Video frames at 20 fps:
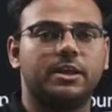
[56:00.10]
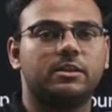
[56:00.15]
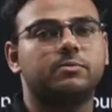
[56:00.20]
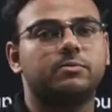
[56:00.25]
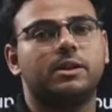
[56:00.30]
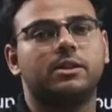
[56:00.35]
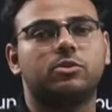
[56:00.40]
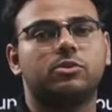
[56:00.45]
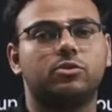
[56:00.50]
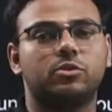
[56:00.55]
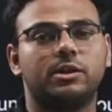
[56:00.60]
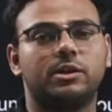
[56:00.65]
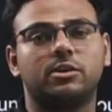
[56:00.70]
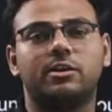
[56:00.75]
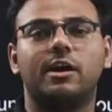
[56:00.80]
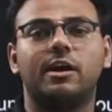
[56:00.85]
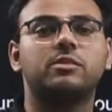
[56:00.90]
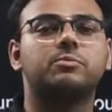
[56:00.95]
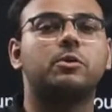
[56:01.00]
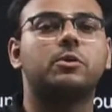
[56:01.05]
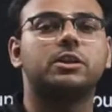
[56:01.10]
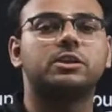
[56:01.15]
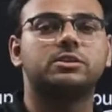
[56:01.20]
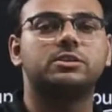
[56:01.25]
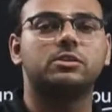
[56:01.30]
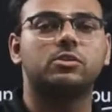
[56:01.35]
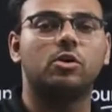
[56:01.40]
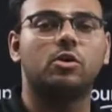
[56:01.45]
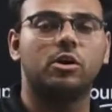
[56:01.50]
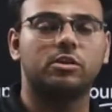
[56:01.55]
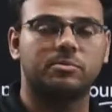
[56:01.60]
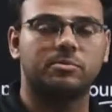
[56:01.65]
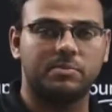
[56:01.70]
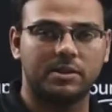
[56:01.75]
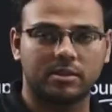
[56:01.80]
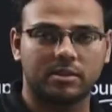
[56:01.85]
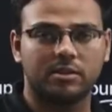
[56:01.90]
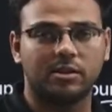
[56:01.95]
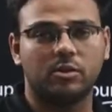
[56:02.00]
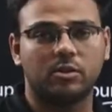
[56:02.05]
as well. So the transportation cost
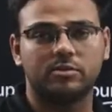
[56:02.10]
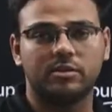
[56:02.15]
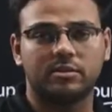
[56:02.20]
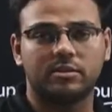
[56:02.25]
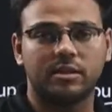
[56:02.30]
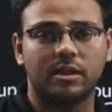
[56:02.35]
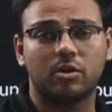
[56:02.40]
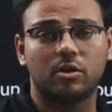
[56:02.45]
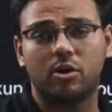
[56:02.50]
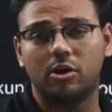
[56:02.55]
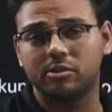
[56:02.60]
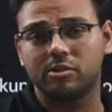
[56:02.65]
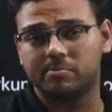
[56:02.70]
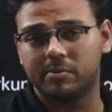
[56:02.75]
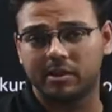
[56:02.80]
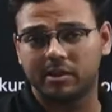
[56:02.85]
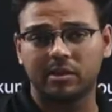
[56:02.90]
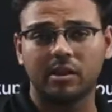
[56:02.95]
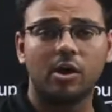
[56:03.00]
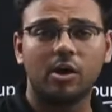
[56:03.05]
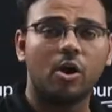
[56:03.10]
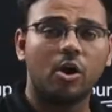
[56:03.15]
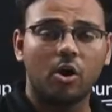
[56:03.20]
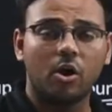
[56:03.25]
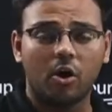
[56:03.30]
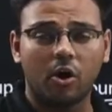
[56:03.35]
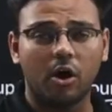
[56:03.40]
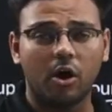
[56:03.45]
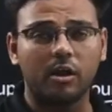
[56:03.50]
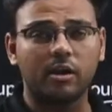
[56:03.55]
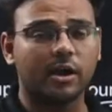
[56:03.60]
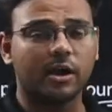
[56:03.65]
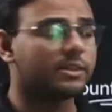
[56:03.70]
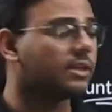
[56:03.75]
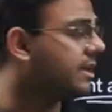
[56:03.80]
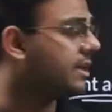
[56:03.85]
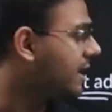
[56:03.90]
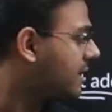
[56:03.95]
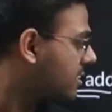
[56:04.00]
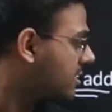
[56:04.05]
plus the logistic cost plus all
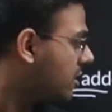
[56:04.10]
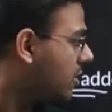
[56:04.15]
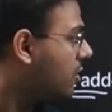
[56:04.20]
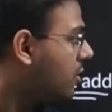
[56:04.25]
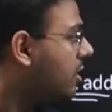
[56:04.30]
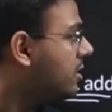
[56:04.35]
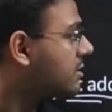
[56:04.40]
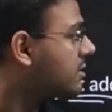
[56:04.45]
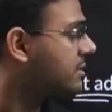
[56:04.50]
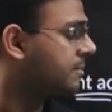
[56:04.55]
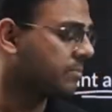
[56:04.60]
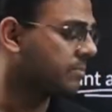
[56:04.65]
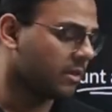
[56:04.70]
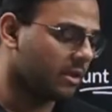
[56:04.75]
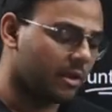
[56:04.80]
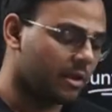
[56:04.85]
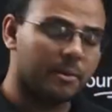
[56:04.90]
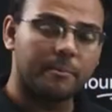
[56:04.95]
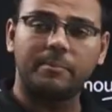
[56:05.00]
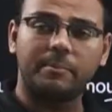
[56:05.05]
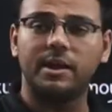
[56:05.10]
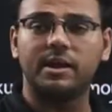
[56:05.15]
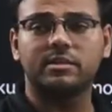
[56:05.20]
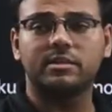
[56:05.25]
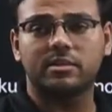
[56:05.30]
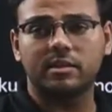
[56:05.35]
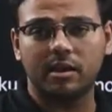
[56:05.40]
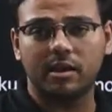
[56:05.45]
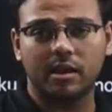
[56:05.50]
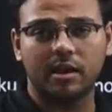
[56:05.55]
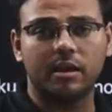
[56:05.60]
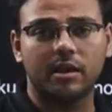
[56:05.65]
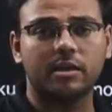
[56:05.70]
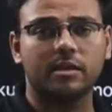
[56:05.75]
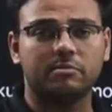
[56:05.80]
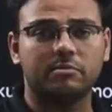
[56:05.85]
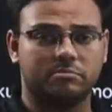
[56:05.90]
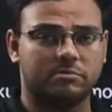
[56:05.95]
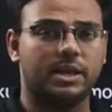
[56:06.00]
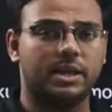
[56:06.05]
other extra costs plus
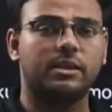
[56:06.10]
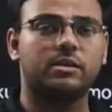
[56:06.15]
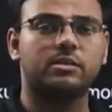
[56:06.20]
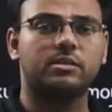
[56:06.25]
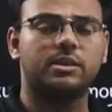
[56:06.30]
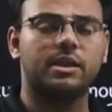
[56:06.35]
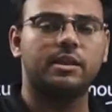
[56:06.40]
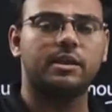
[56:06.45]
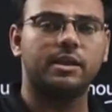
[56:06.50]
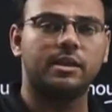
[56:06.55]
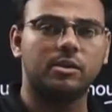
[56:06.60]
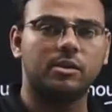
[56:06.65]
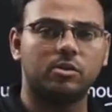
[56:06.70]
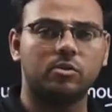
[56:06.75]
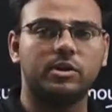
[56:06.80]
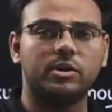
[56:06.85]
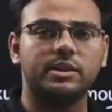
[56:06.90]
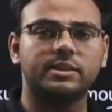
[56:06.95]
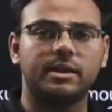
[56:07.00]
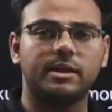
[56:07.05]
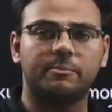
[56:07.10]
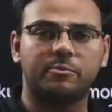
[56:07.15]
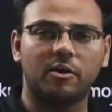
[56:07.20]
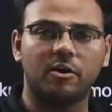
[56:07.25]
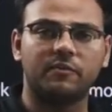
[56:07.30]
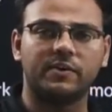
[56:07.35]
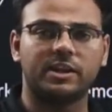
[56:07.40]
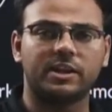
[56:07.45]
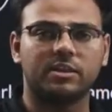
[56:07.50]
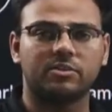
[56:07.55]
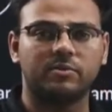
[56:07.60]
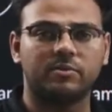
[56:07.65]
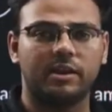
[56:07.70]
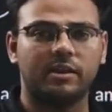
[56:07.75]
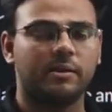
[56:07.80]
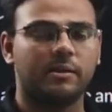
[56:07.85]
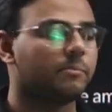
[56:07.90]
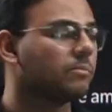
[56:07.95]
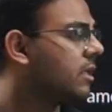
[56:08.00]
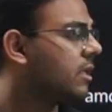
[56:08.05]
like they're including their profit as well.